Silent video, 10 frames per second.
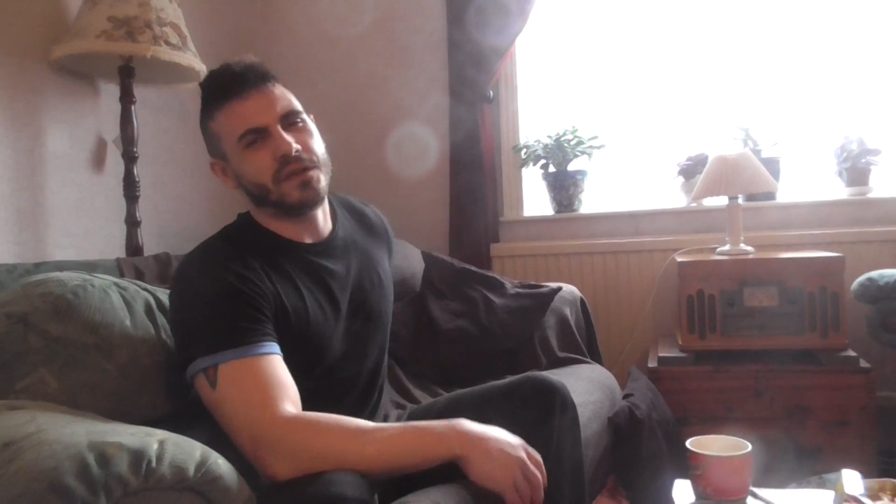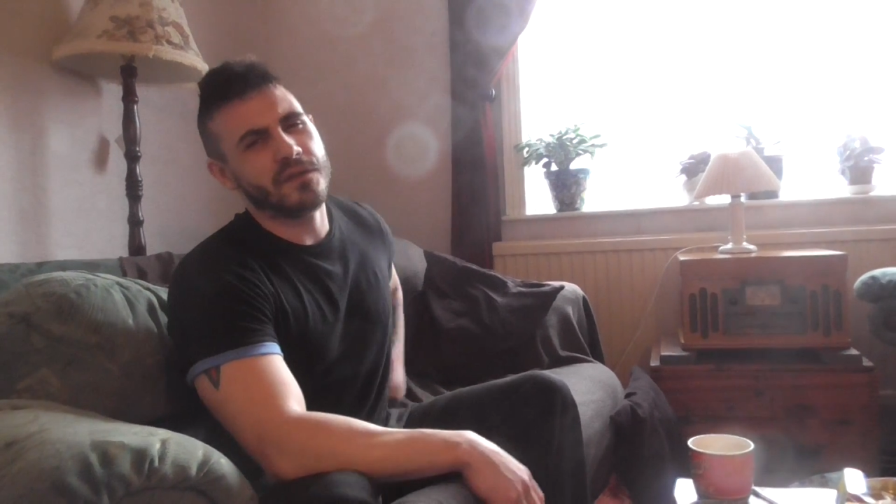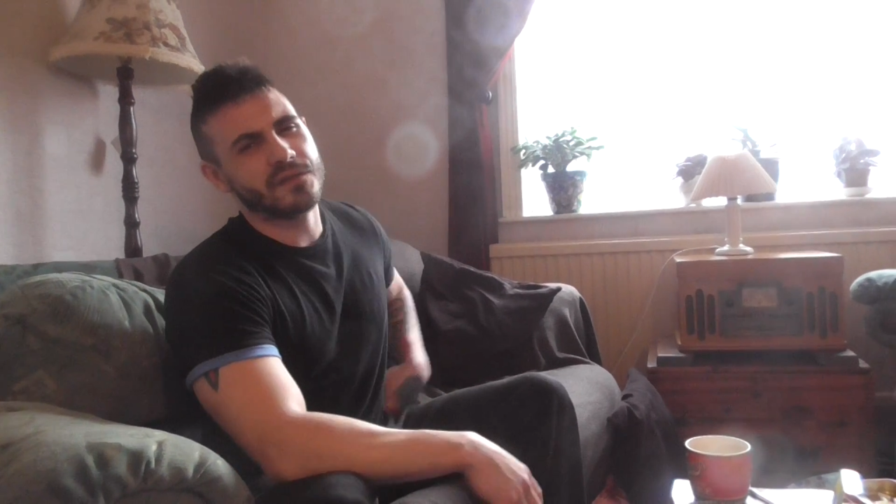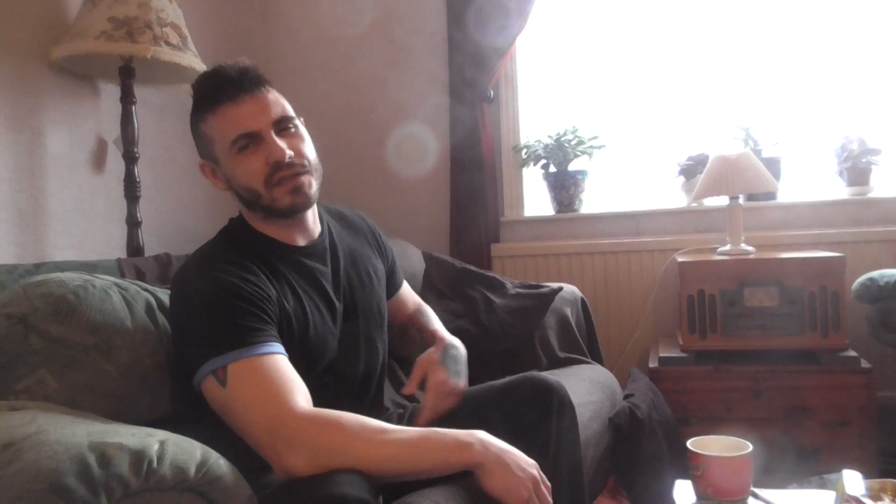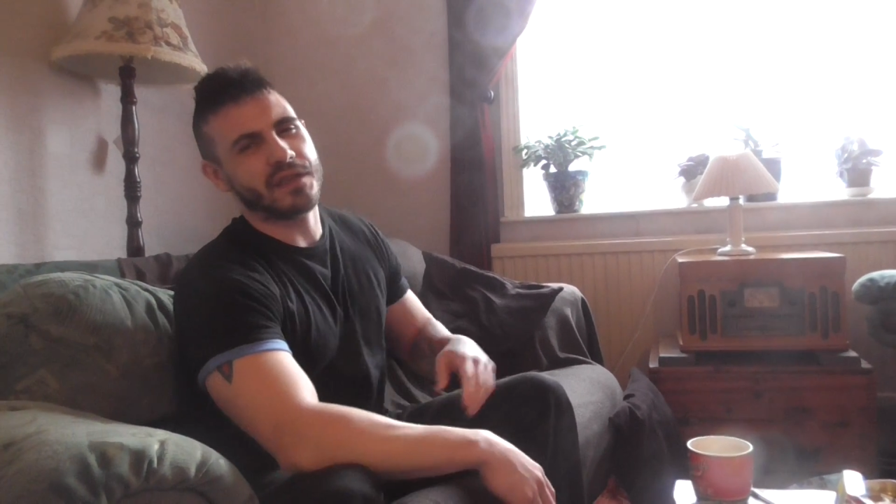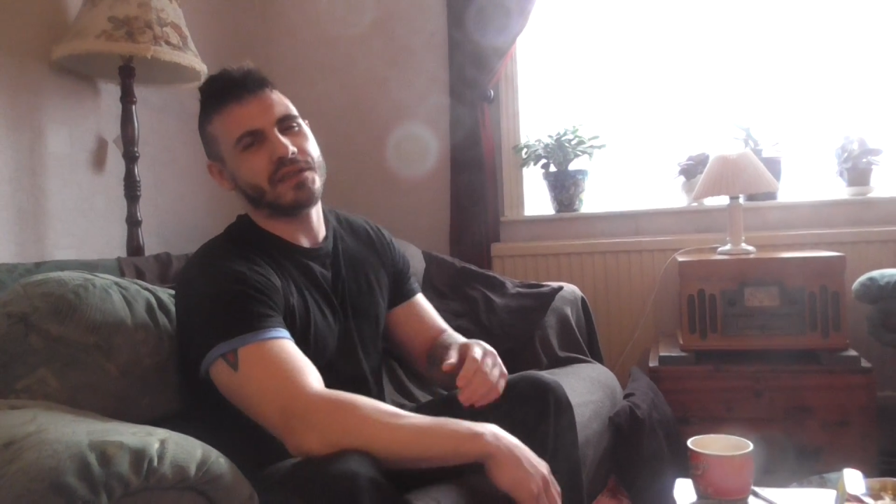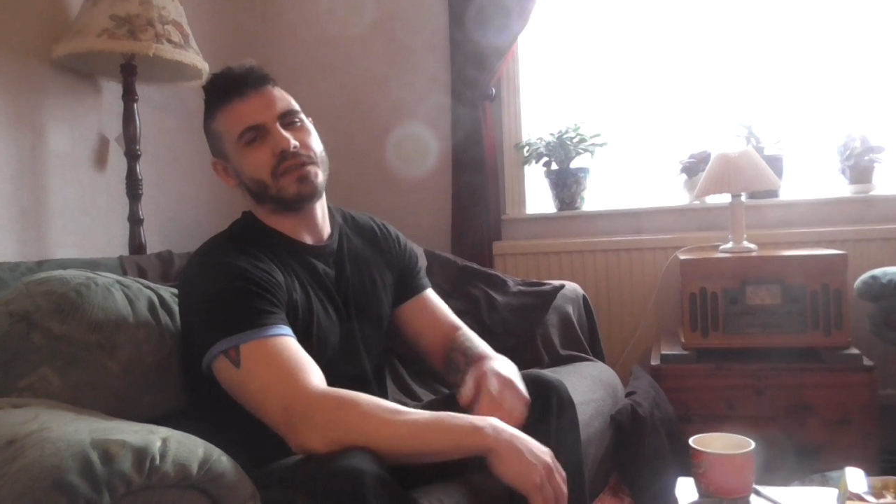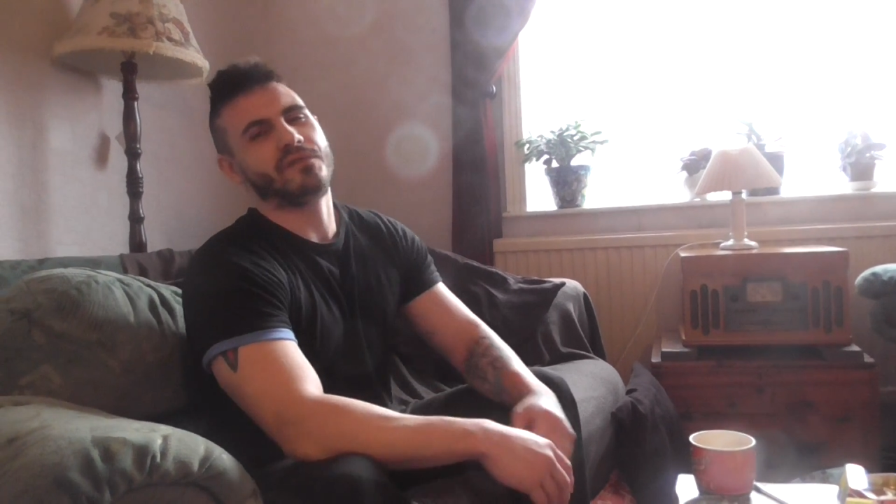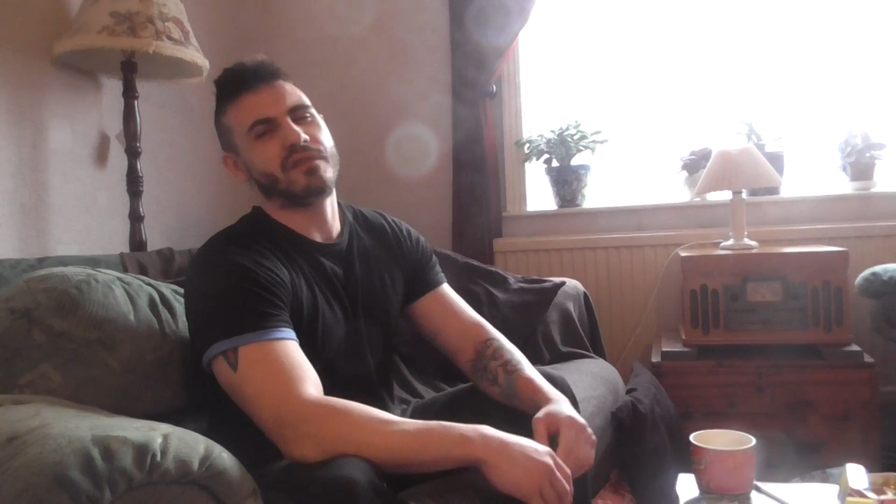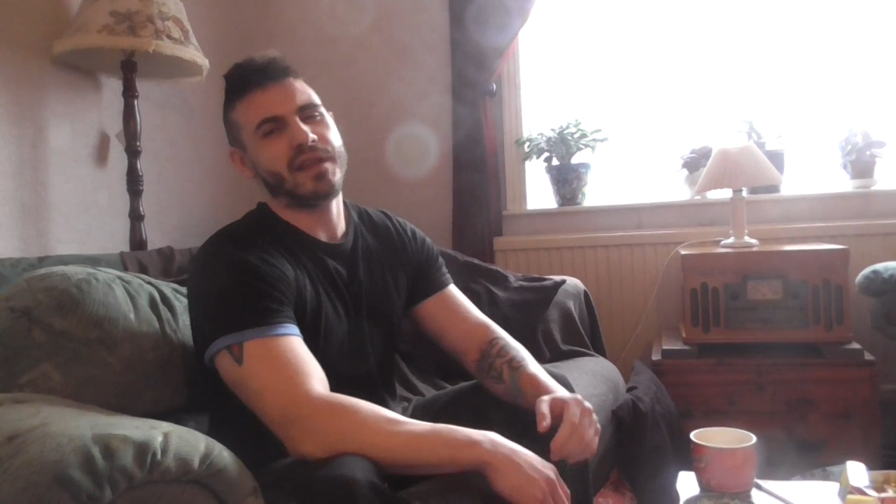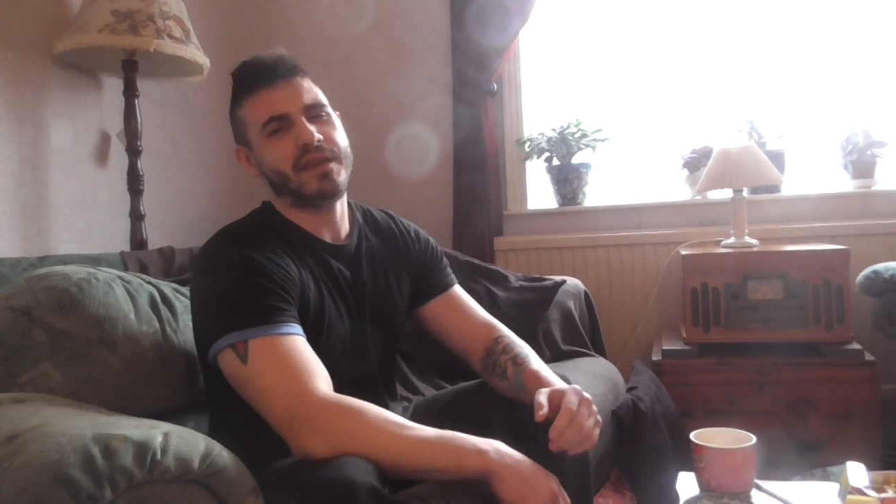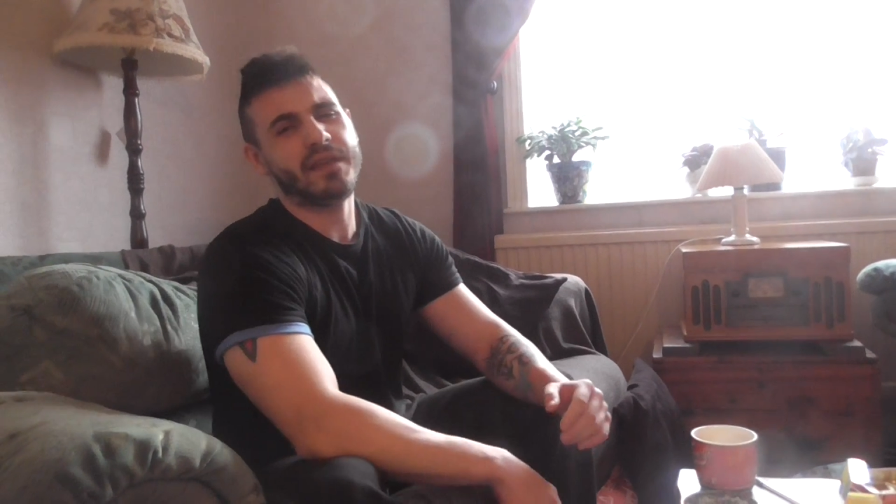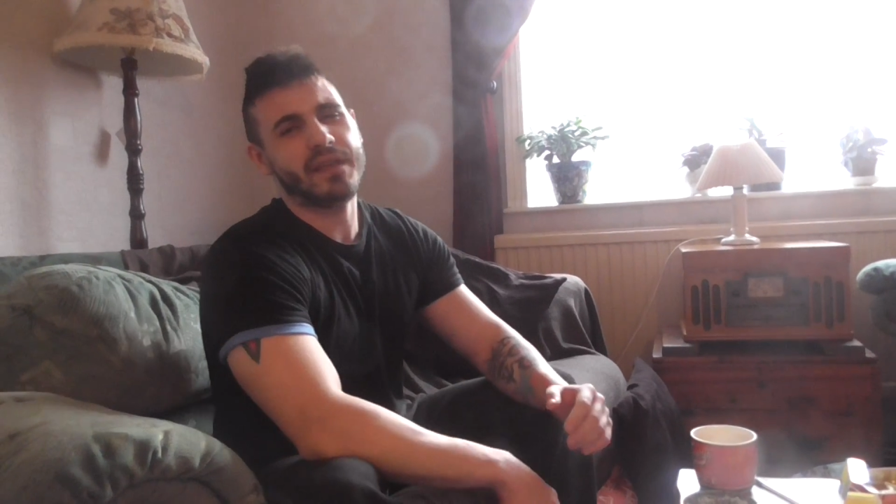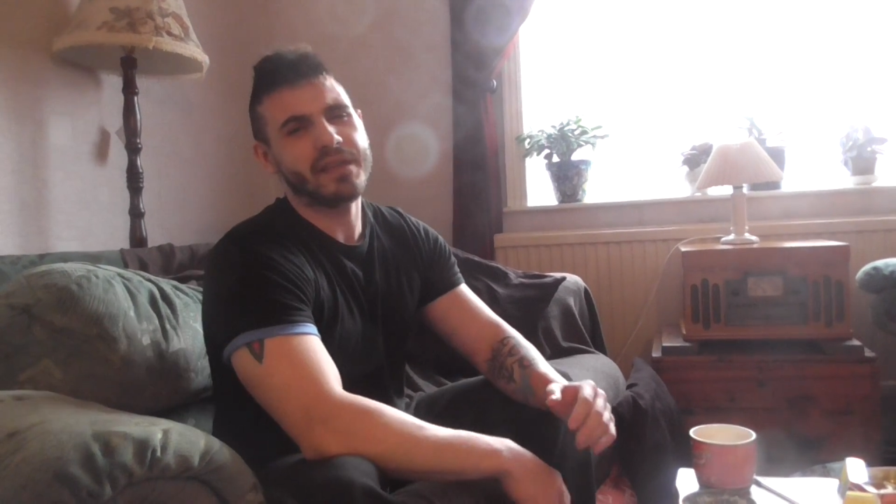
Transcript: not schizophrenic,